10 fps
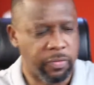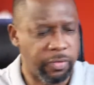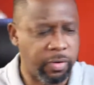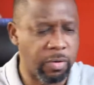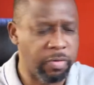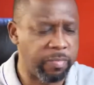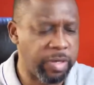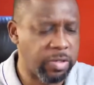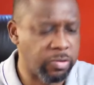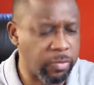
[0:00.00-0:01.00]
If you go with
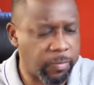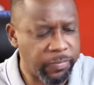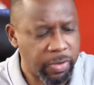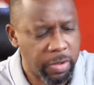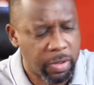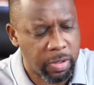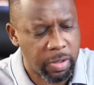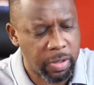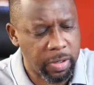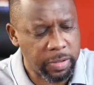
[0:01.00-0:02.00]
me to
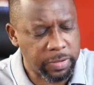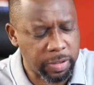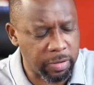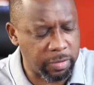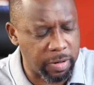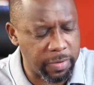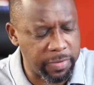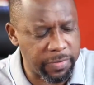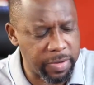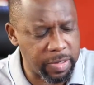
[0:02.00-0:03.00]
2
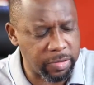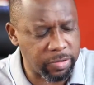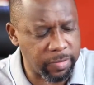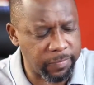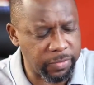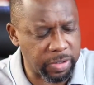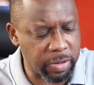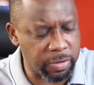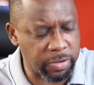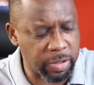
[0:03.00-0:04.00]
Corinthians
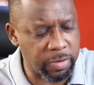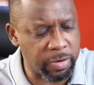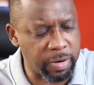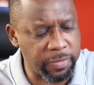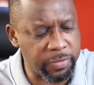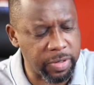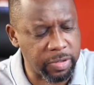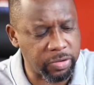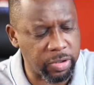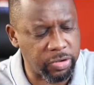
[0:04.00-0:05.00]

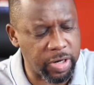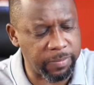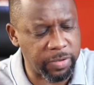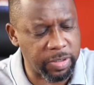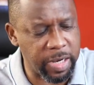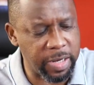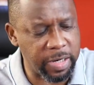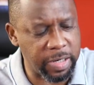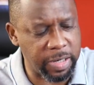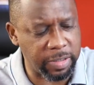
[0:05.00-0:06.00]
chapter 9
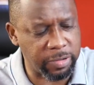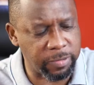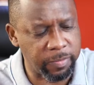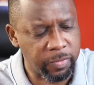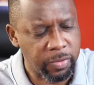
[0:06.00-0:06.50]
and 8.